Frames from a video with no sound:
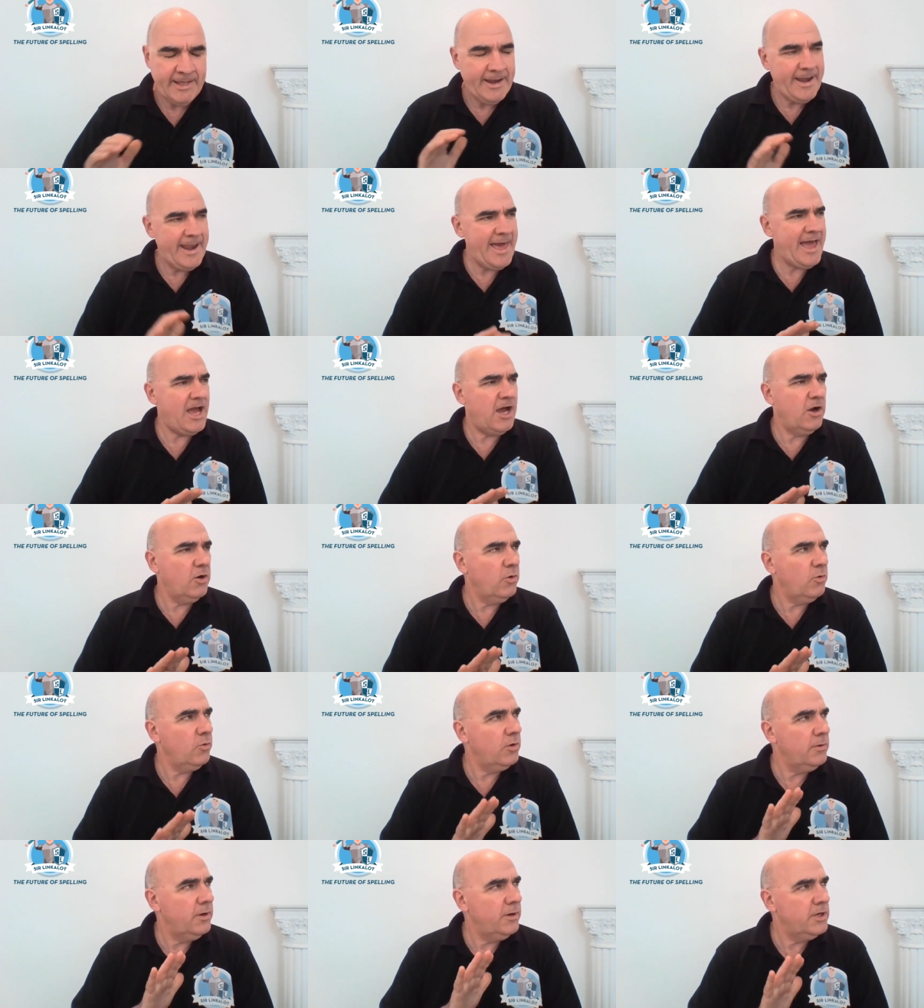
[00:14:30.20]

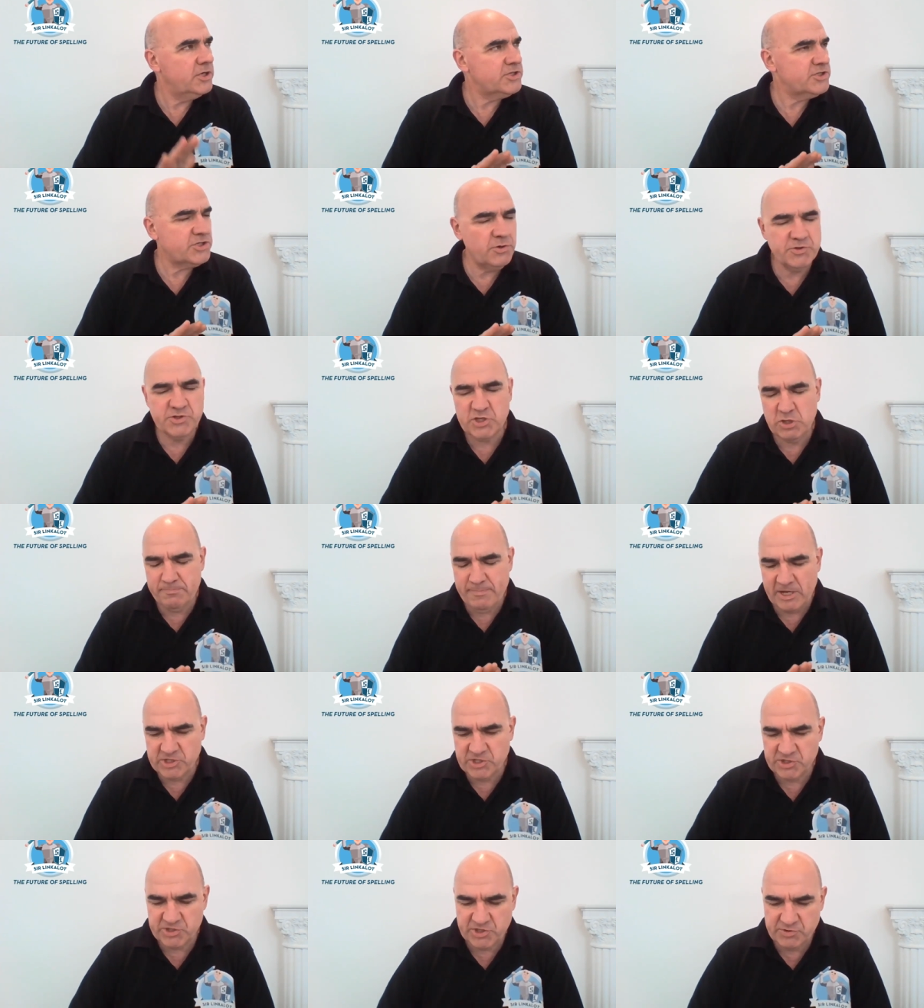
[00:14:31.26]
Now, Susie, you
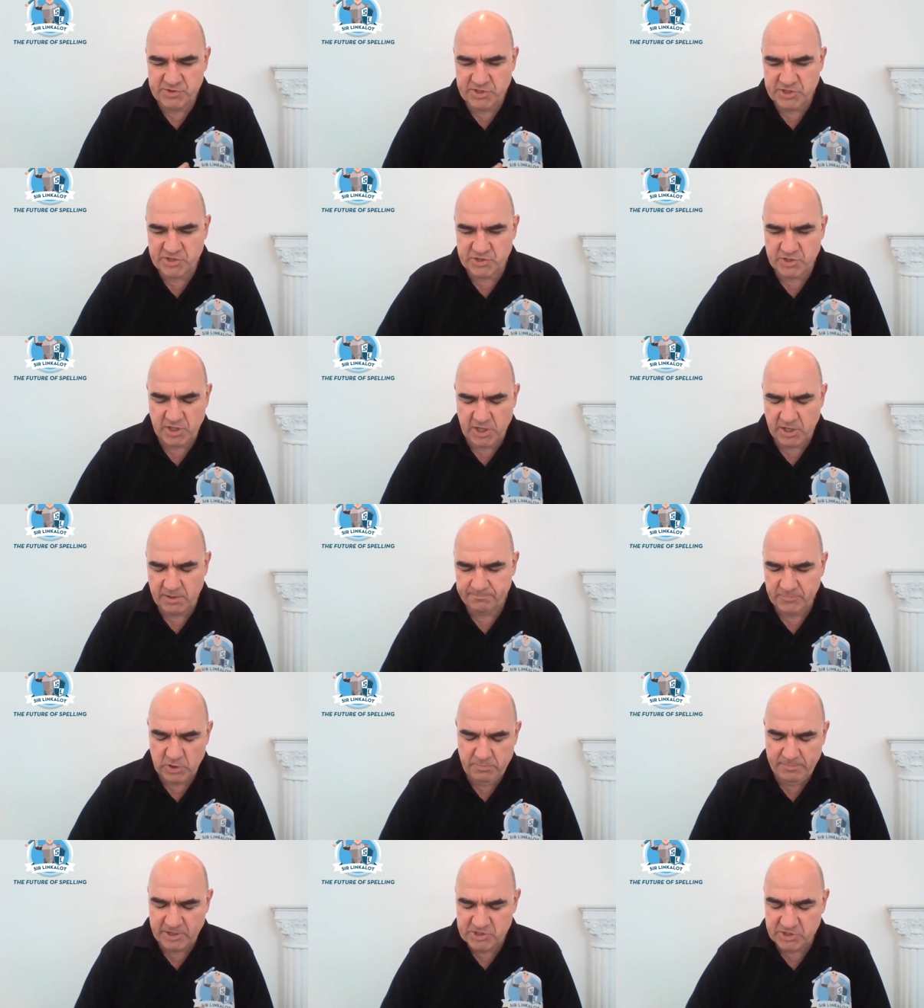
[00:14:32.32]
mentioned
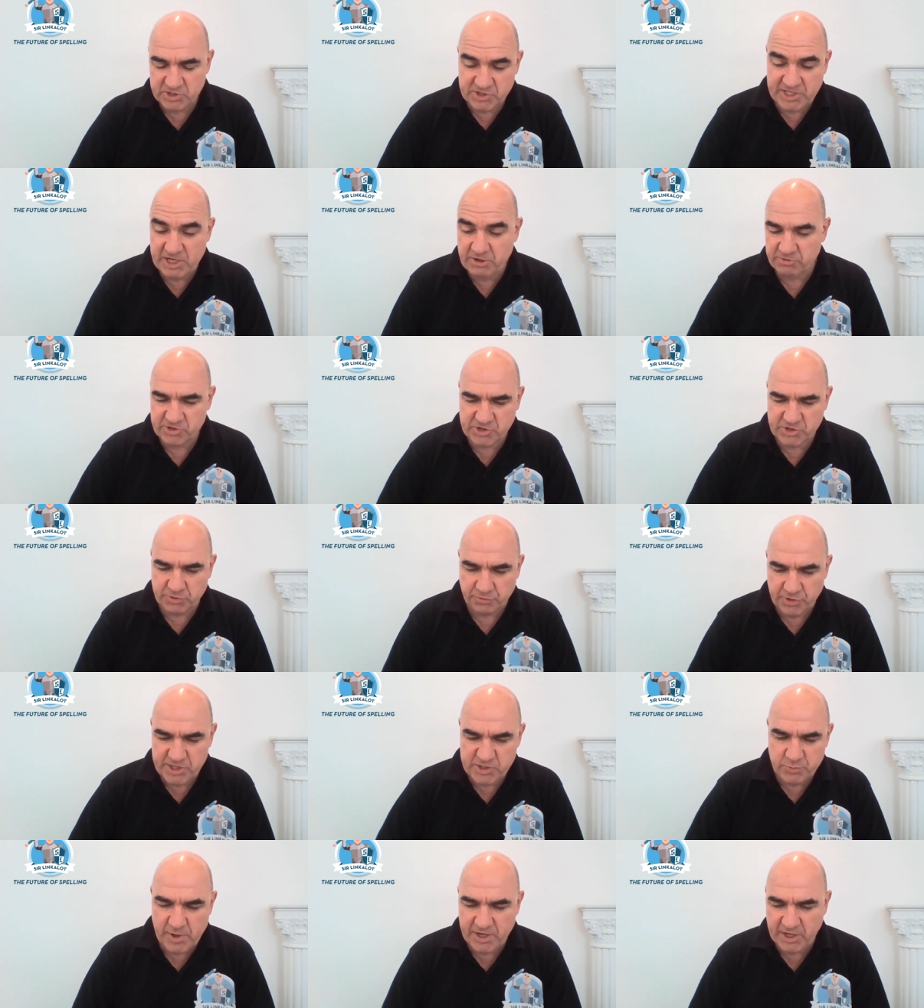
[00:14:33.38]
secret
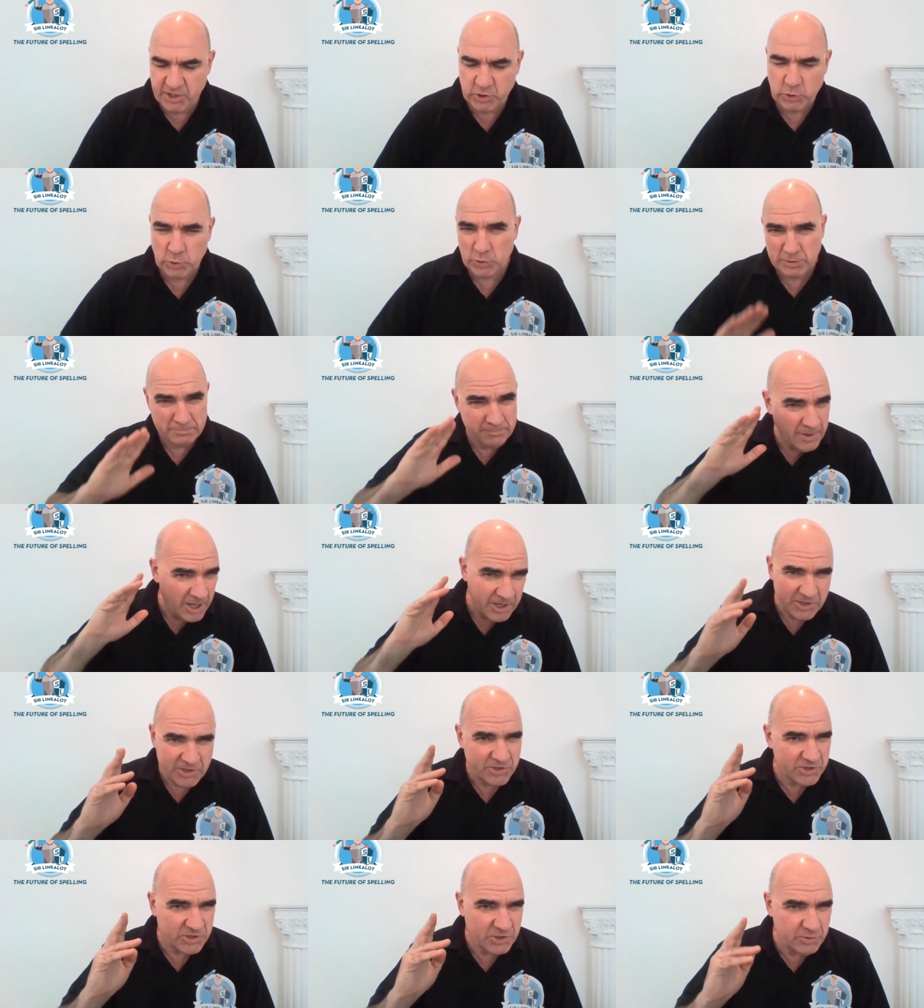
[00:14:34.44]
stories. We're going to call them
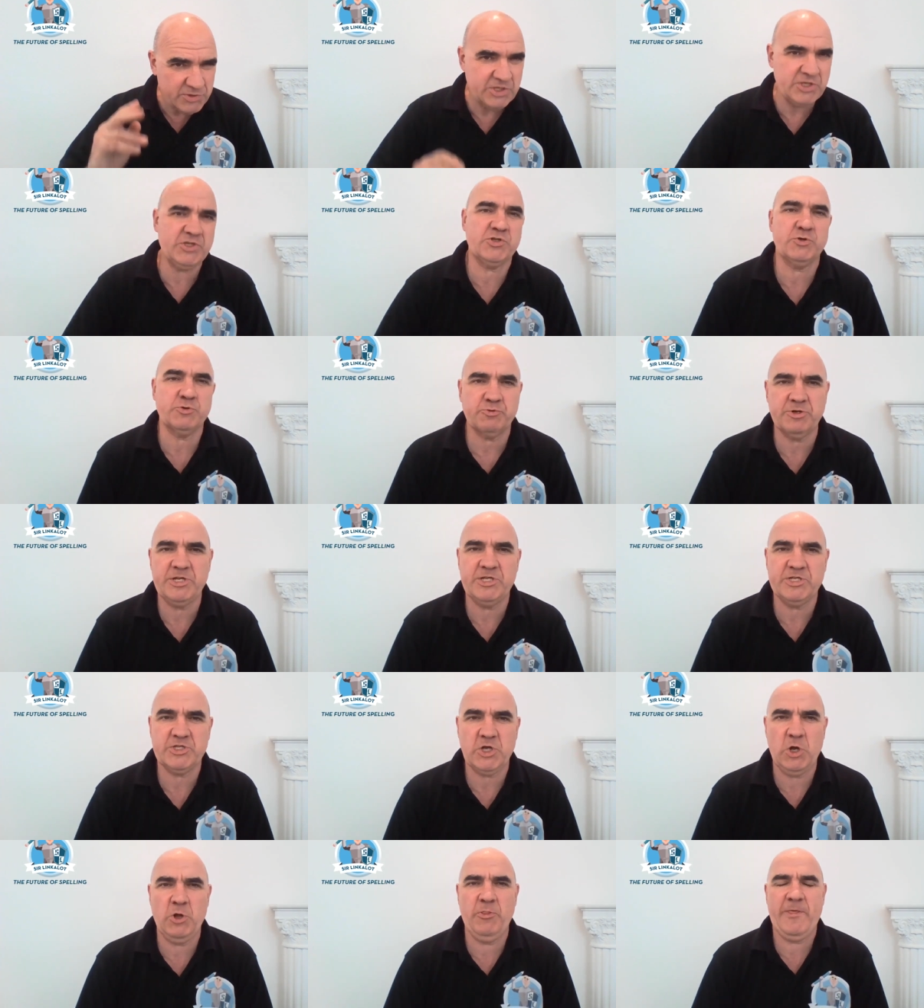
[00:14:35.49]
Susie
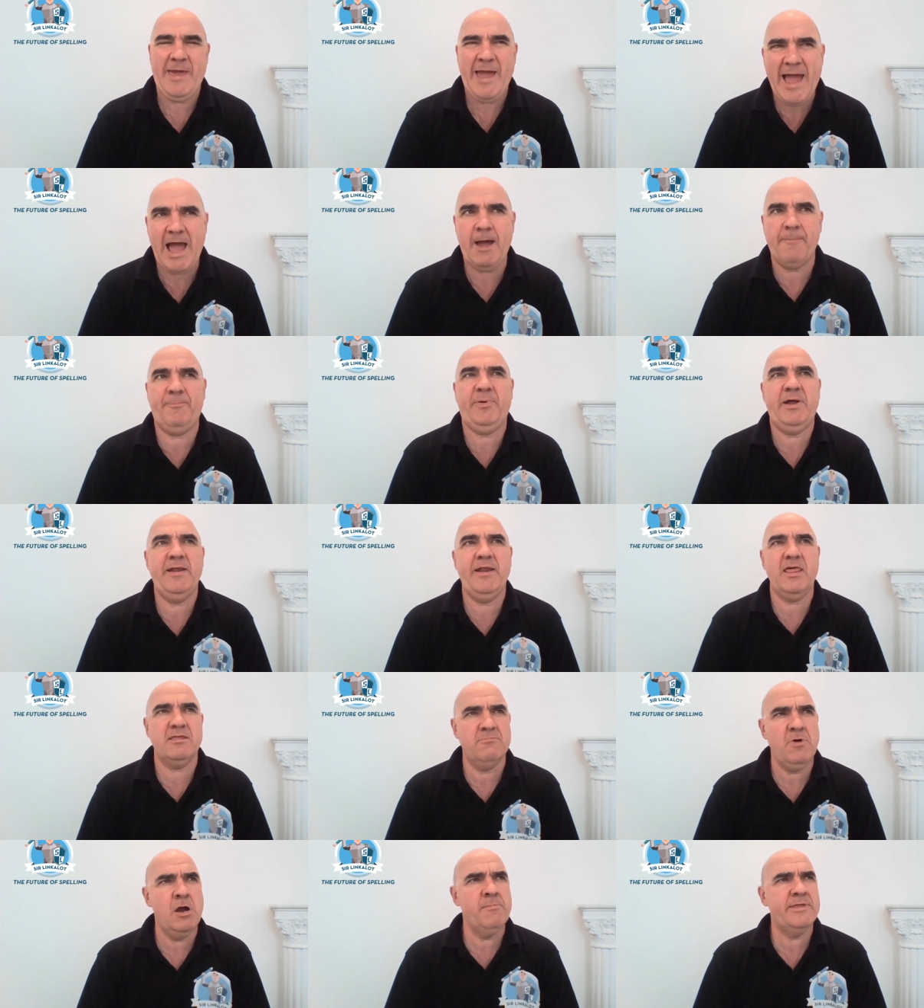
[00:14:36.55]
stories on the app, and
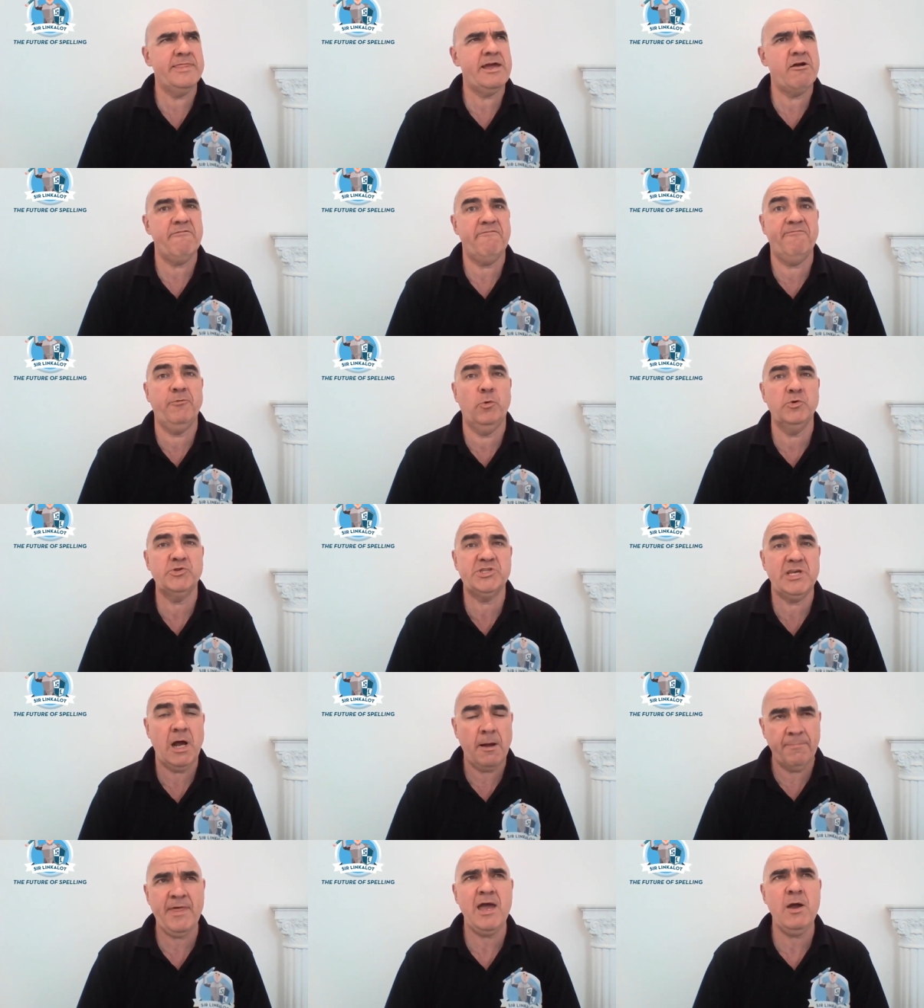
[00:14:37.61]
at the moment there are 40
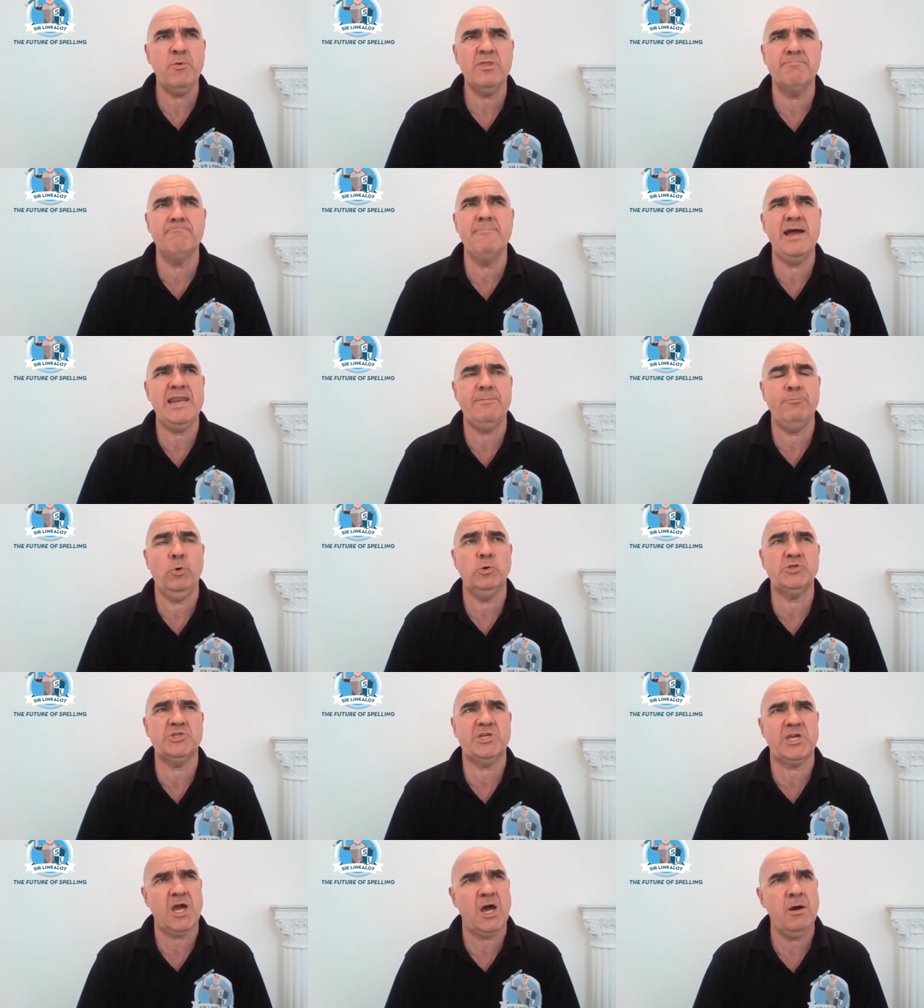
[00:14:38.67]
up there, with many more
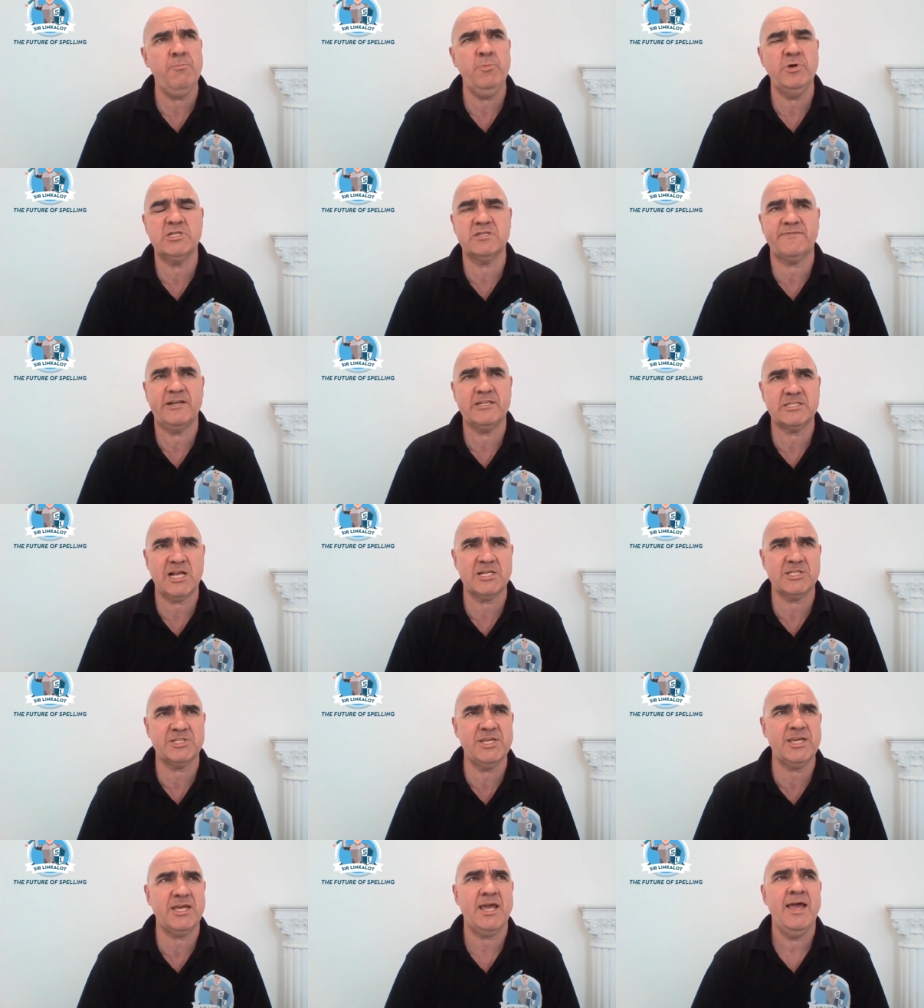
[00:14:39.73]
to come, which is
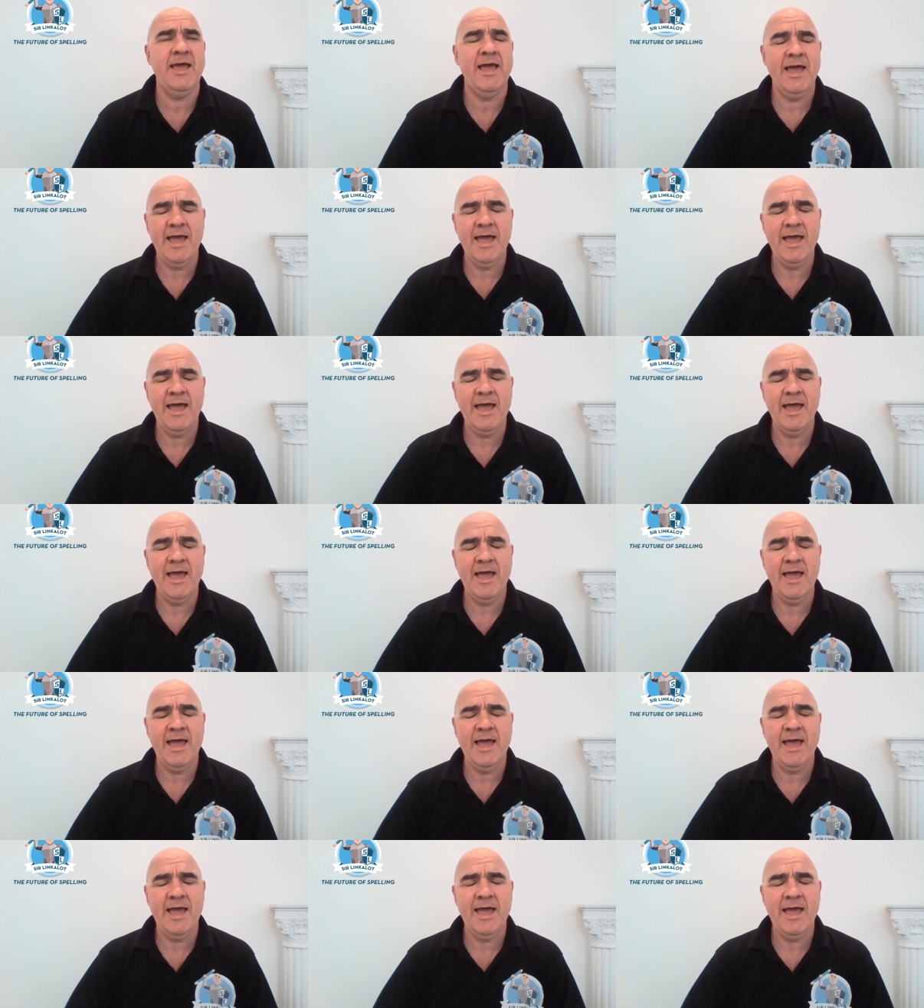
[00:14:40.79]
fantastic.